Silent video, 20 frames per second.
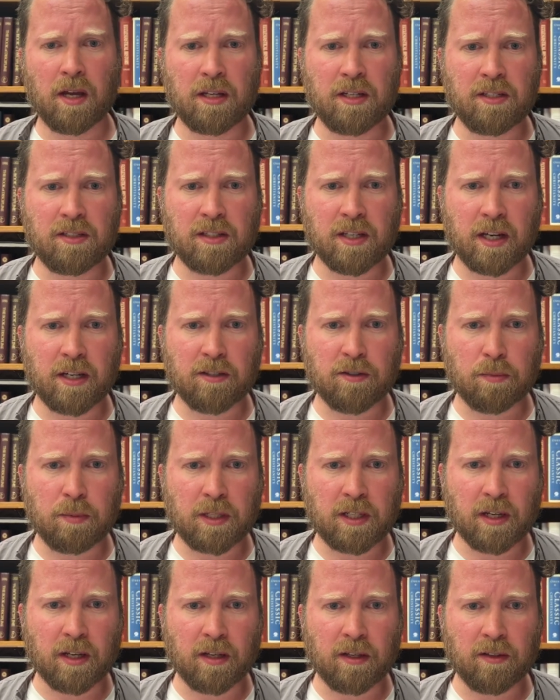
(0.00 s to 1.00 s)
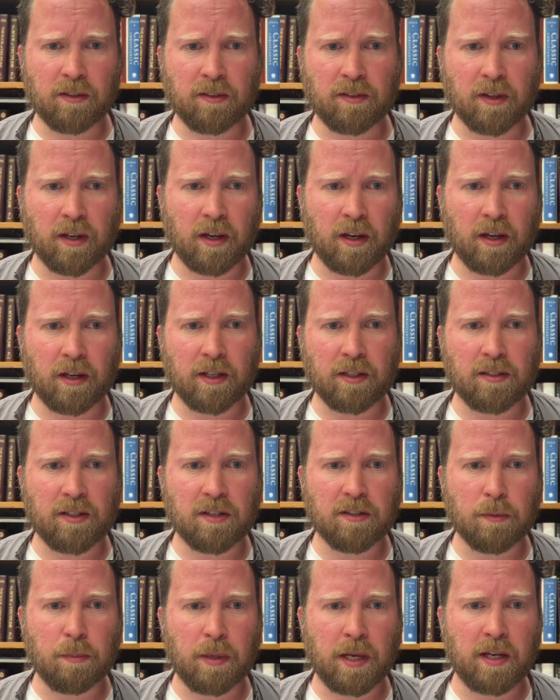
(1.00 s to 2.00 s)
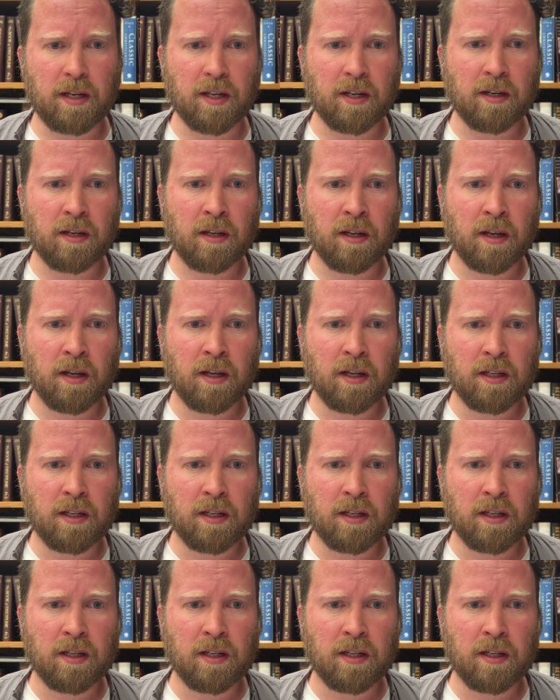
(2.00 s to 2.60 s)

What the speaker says: He said it's because it's his opinion.